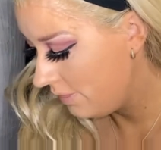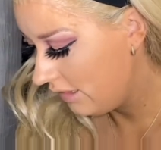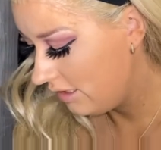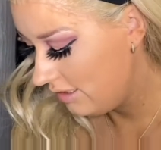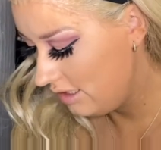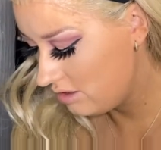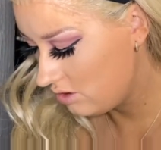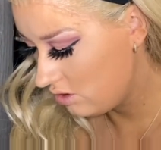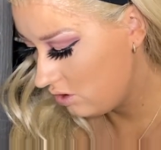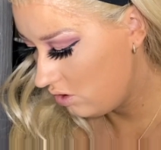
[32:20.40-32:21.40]
let's
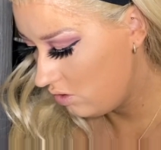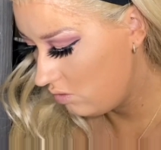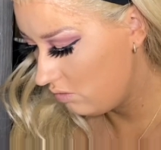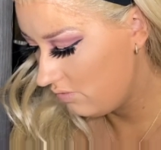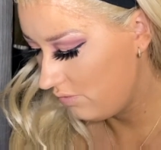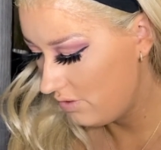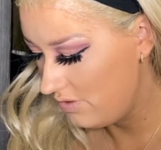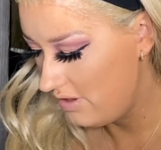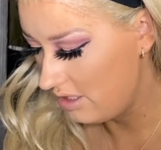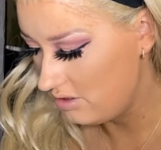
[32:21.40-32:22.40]
go for
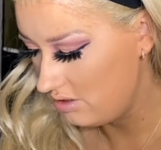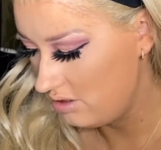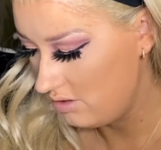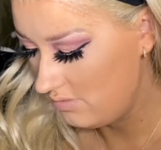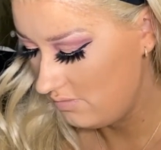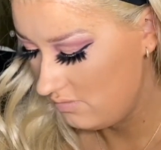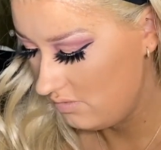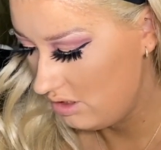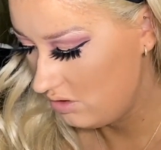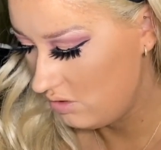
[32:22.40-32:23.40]
this.
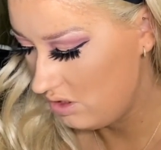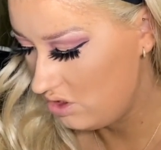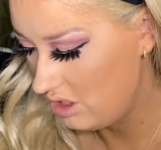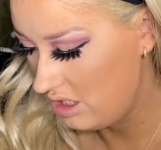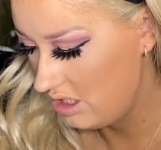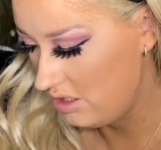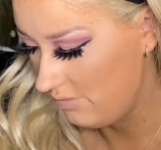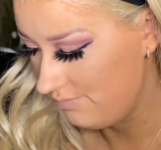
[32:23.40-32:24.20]
Let's go this shade here.